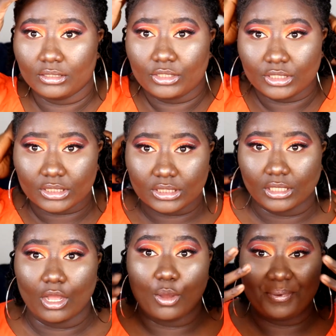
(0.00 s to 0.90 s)
just
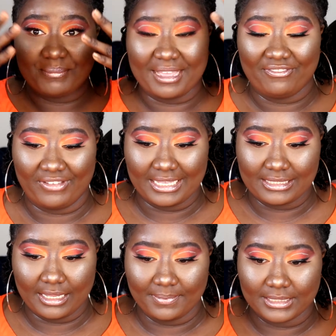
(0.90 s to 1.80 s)
to open my
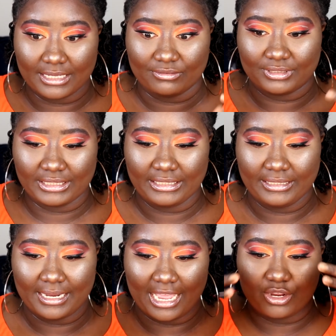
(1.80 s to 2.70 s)
face up, because
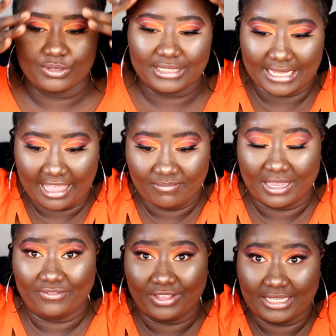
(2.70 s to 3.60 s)
I always have
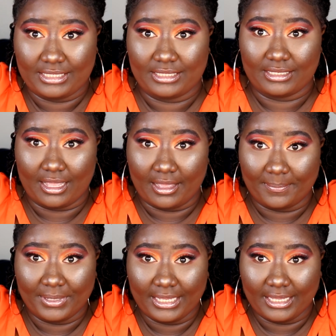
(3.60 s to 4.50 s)
my face
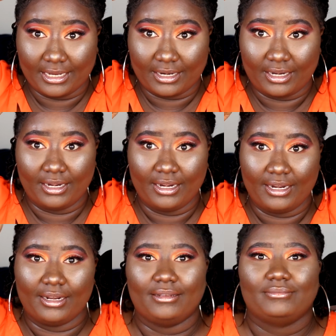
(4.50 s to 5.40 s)
up here.
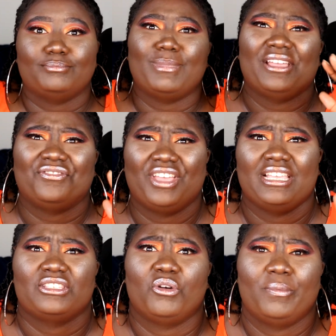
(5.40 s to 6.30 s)

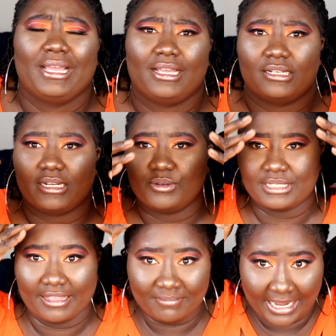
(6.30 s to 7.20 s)
Oh my gosh, I always
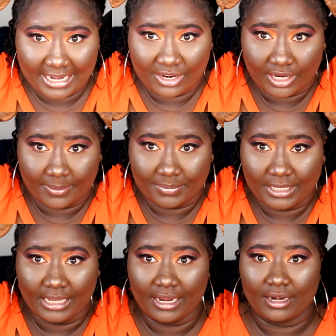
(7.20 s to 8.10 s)
have my hair up
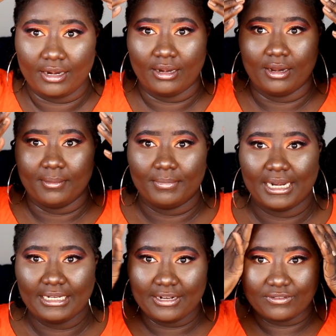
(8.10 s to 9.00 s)
here, but
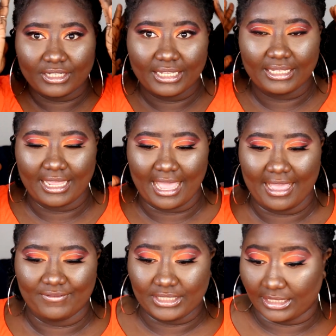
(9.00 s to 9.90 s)
I never like
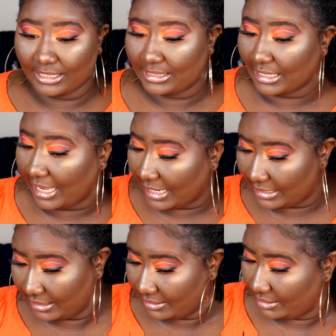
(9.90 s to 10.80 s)
have it to the side
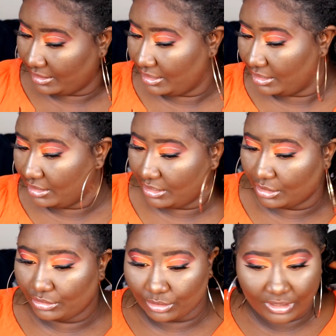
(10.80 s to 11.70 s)
and, you
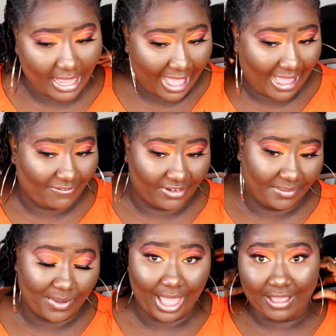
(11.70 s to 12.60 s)
know, do the half
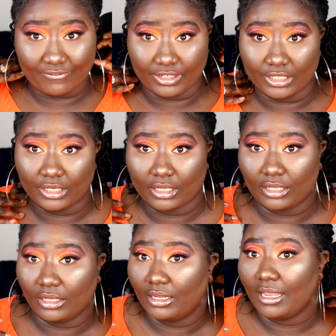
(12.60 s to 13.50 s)
up, half
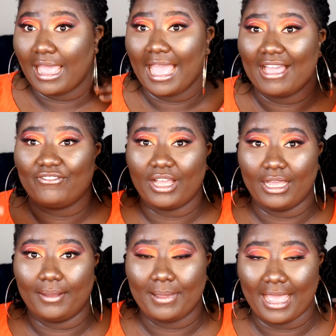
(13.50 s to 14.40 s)

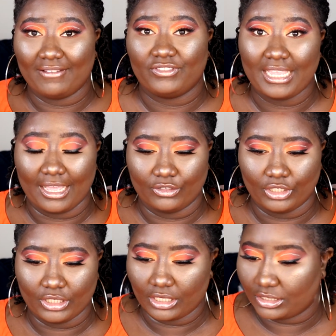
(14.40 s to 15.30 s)
up, half down
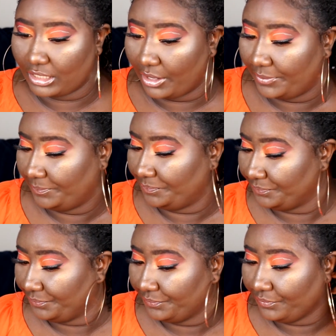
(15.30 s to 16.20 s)
look. So
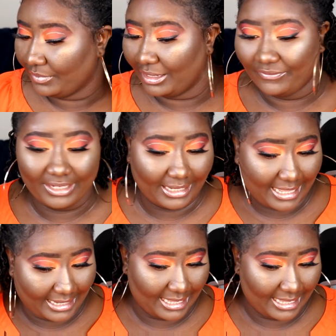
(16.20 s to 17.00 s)
I feel like I